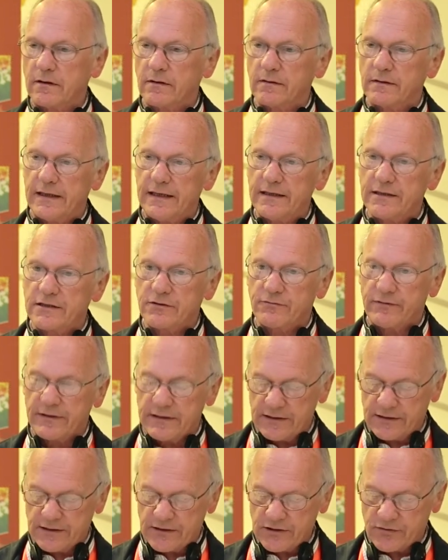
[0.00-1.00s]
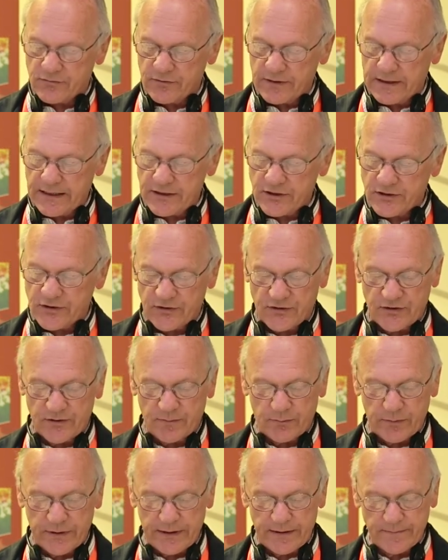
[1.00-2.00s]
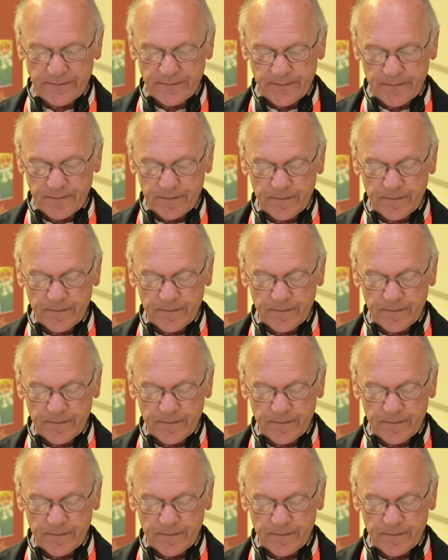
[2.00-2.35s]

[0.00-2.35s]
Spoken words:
on interreligious relations in Britain,